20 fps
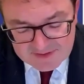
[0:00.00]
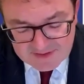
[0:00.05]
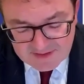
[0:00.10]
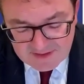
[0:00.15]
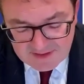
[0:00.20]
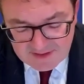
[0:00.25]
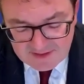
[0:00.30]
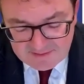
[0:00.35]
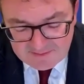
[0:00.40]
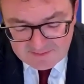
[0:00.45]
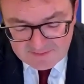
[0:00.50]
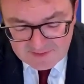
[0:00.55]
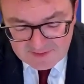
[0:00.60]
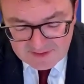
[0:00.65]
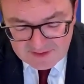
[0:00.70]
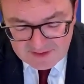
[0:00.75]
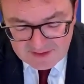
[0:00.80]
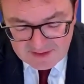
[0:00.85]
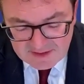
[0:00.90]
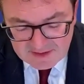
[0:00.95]
But
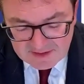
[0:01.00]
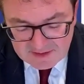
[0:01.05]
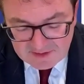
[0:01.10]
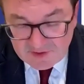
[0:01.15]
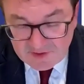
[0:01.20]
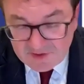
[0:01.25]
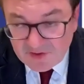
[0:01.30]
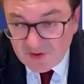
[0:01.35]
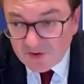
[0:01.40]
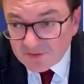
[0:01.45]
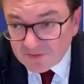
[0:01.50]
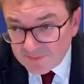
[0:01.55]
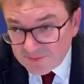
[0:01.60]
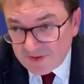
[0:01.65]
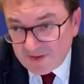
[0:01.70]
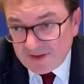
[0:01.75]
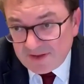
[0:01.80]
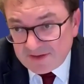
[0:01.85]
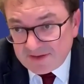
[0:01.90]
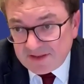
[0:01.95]
the
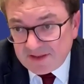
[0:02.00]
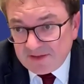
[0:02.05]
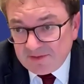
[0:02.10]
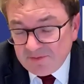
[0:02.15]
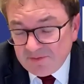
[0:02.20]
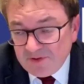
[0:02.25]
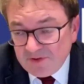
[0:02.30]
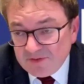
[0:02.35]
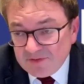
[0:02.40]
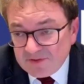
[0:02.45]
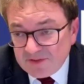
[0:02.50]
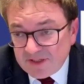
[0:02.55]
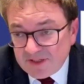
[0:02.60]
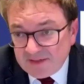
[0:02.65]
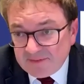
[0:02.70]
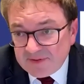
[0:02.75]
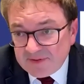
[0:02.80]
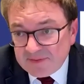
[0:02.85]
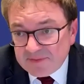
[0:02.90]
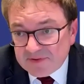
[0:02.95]
non-party route
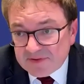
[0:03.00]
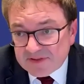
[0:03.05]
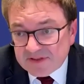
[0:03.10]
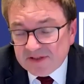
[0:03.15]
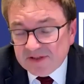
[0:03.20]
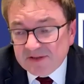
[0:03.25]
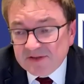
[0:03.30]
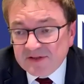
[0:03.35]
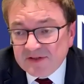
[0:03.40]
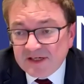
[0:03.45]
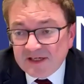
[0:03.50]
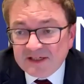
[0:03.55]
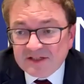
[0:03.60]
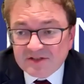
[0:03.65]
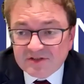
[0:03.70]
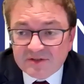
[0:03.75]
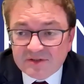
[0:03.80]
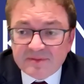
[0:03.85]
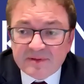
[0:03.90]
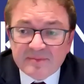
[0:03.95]
can be pursued,
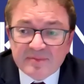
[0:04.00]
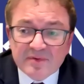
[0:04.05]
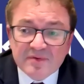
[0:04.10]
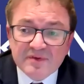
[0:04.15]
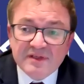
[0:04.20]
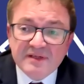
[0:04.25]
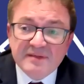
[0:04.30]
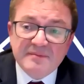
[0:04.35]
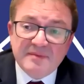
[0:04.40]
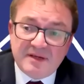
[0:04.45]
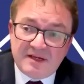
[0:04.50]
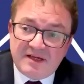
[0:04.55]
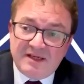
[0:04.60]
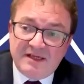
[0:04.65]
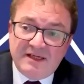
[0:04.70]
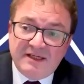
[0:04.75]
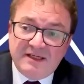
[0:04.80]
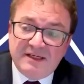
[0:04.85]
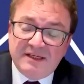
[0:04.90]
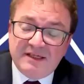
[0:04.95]
and it should be borne in
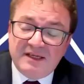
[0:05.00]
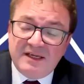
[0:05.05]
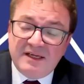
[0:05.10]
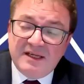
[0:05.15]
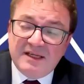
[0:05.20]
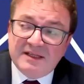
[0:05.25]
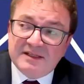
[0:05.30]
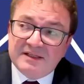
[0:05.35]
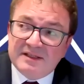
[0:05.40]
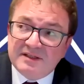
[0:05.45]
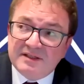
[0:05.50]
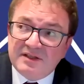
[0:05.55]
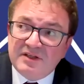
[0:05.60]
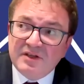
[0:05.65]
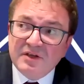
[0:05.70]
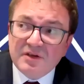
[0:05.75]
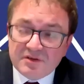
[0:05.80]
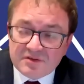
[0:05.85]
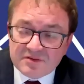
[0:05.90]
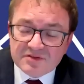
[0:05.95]
mind that
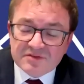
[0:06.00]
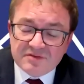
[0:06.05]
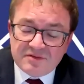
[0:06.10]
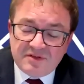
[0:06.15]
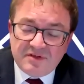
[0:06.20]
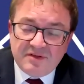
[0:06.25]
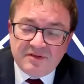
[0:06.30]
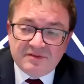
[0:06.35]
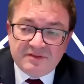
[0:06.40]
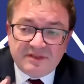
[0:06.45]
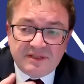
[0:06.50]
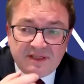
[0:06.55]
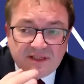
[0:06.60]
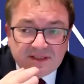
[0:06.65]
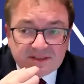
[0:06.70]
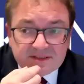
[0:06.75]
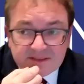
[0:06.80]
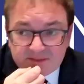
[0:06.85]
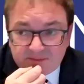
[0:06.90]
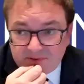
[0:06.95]
the usual
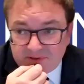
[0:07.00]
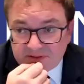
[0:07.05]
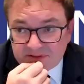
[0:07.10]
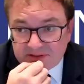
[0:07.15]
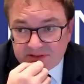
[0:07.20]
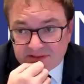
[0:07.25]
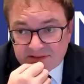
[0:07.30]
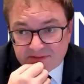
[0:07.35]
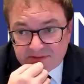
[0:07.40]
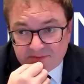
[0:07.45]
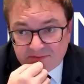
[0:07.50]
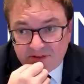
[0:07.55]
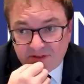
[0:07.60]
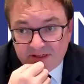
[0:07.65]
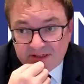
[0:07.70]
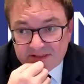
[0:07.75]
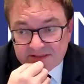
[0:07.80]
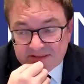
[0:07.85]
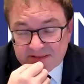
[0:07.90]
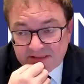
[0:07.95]
context in which this
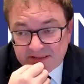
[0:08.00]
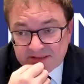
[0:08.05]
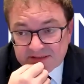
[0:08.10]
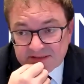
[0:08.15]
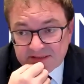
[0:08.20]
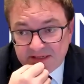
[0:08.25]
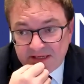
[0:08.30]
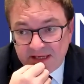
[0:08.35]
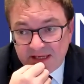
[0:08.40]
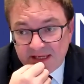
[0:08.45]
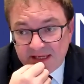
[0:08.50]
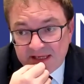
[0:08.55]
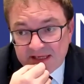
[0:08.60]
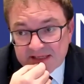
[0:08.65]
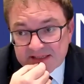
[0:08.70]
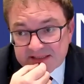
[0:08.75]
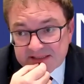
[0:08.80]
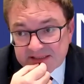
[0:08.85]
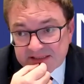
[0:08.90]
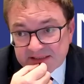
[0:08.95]
arises
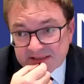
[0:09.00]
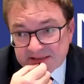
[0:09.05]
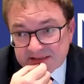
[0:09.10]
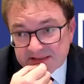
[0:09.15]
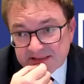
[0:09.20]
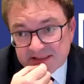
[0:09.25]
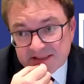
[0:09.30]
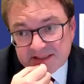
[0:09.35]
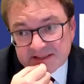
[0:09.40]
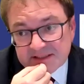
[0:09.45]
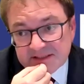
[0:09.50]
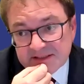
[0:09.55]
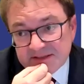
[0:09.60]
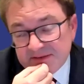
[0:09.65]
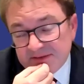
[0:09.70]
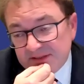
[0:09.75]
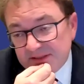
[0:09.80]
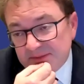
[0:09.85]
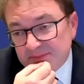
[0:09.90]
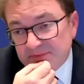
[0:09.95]
is that the
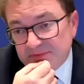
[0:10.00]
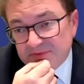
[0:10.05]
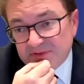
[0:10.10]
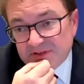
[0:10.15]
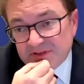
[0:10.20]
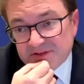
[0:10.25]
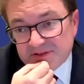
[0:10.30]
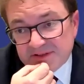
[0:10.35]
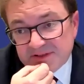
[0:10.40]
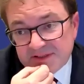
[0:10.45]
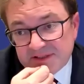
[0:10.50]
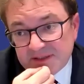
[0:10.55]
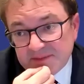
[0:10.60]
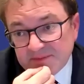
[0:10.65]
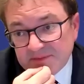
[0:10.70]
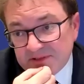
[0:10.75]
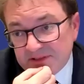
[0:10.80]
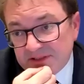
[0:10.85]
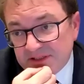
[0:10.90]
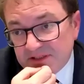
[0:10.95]
solicitor and their professional
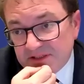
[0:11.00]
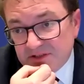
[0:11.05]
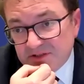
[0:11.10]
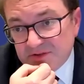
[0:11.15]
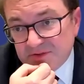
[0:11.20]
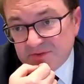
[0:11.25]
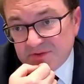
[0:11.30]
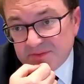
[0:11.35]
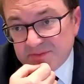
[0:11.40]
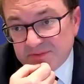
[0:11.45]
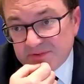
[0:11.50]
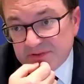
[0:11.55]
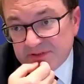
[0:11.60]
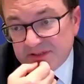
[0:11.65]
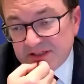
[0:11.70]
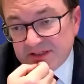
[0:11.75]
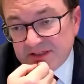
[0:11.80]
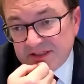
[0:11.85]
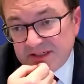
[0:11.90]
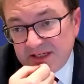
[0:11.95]
indemnity insurers
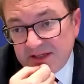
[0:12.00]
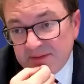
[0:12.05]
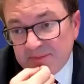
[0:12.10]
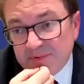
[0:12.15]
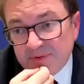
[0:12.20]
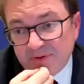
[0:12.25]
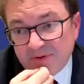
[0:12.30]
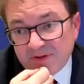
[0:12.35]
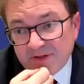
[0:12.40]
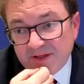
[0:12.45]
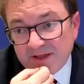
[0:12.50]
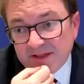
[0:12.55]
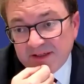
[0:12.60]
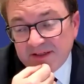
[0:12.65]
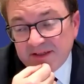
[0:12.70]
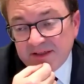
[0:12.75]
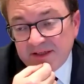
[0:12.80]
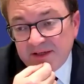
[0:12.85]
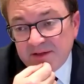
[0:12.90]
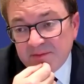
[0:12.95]
present a deep
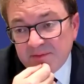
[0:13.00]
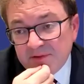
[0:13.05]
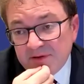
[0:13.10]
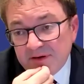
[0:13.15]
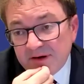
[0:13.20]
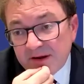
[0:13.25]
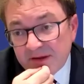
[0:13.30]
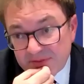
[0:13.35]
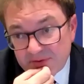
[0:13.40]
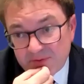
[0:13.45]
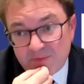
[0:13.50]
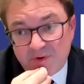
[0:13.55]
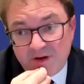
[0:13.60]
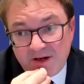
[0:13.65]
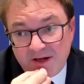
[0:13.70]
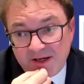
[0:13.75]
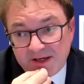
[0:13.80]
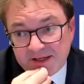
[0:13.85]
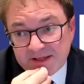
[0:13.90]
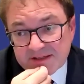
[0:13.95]
pocket, where
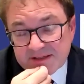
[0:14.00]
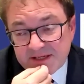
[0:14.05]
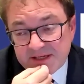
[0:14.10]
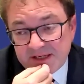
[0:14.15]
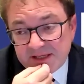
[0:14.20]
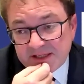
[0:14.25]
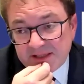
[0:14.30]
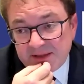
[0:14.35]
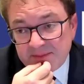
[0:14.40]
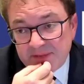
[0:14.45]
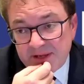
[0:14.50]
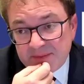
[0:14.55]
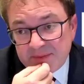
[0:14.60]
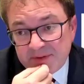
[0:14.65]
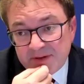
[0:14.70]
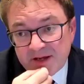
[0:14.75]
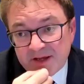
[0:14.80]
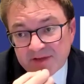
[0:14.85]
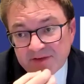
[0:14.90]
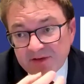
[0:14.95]
otherwise there
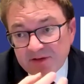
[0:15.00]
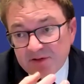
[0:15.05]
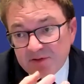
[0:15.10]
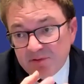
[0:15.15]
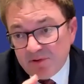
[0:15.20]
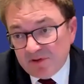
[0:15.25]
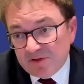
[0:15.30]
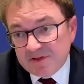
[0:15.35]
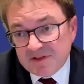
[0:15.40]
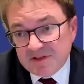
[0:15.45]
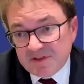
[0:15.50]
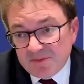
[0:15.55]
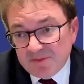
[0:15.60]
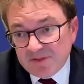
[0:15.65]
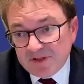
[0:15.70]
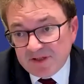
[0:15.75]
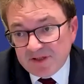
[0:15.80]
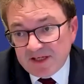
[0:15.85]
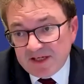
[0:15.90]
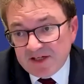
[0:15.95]
may be either Cox
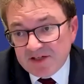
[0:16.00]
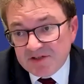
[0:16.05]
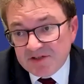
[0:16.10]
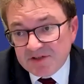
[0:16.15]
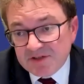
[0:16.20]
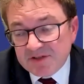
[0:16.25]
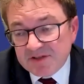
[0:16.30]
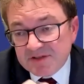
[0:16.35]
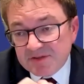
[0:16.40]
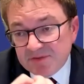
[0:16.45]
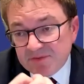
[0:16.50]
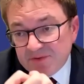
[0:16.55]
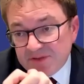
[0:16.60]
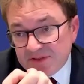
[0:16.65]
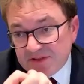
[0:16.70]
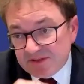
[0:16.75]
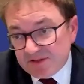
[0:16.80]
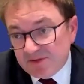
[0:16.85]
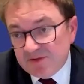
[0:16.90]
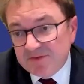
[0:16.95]
complications
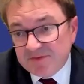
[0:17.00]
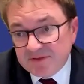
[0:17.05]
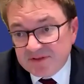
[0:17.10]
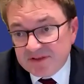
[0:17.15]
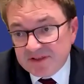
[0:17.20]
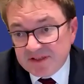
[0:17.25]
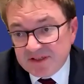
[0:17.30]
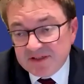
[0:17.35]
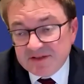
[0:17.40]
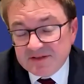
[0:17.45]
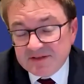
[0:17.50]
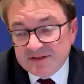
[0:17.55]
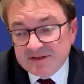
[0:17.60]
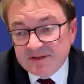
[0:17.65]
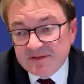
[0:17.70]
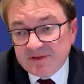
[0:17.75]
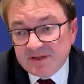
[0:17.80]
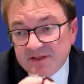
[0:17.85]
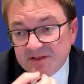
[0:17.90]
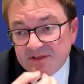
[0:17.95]
or insolvency
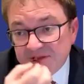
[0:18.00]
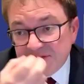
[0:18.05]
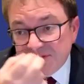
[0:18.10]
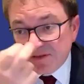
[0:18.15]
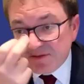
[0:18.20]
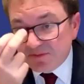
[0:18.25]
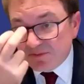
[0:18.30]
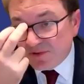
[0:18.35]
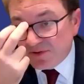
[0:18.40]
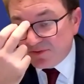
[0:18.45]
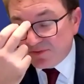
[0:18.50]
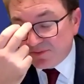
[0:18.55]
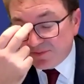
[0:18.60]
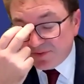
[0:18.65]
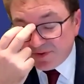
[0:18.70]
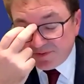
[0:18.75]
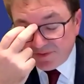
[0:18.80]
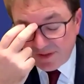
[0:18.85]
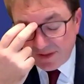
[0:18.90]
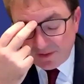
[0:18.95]
considerations
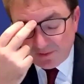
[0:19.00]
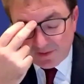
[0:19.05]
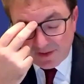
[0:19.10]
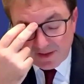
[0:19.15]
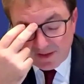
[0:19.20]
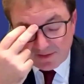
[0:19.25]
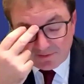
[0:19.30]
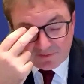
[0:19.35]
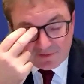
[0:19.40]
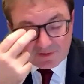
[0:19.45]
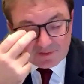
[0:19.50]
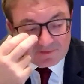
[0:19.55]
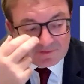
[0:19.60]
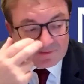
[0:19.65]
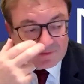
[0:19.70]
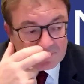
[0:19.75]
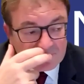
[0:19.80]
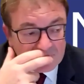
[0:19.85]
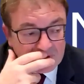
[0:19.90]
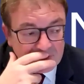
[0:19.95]
which would prevent
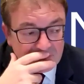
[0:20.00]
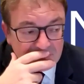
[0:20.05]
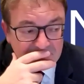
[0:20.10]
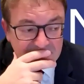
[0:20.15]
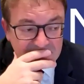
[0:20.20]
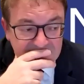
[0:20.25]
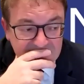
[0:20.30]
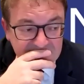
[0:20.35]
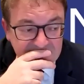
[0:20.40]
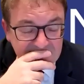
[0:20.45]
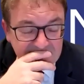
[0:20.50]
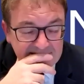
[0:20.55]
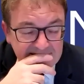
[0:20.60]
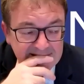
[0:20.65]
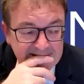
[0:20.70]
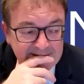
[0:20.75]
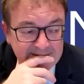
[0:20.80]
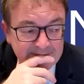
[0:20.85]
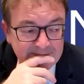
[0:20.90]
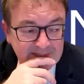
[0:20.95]
recovery for costs.
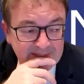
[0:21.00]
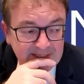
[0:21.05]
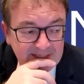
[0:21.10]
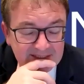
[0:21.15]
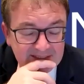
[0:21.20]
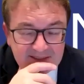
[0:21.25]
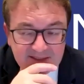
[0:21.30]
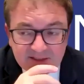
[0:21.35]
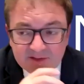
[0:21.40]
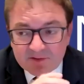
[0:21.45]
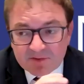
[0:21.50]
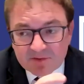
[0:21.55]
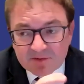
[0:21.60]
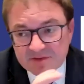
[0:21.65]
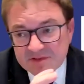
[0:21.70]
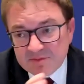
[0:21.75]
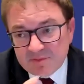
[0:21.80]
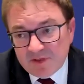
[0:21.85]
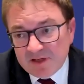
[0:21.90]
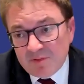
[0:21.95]
And the
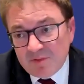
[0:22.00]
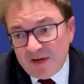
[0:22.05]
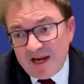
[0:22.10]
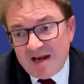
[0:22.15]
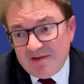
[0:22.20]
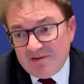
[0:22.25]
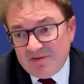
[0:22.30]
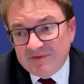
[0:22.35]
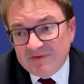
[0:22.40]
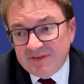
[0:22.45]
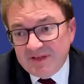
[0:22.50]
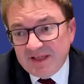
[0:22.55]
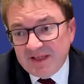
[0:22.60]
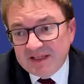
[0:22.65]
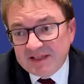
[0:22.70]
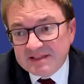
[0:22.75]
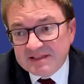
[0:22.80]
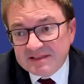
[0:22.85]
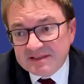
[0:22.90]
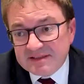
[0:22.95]
courts are well aware of
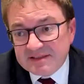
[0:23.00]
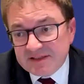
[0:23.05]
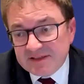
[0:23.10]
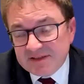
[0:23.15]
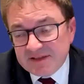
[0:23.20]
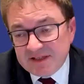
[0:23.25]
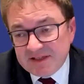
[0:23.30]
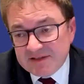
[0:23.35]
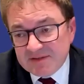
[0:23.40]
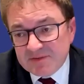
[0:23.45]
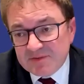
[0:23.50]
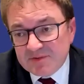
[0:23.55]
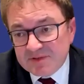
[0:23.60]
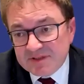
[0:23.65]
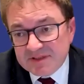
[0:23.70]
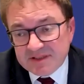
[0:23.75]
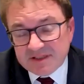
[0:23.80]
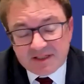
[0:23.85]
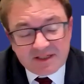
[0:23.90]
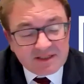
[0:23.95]
this, so these
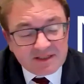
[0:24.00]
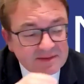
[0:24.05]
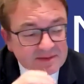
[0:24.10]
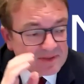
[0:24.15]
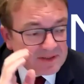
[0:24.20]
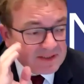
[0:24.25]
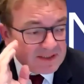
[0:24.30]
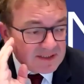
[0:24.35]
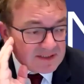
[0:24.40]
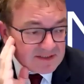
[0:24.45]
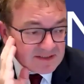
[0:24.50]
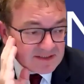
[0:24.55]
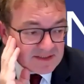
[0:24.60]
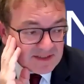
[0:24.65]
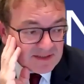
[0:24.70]
orders are going to be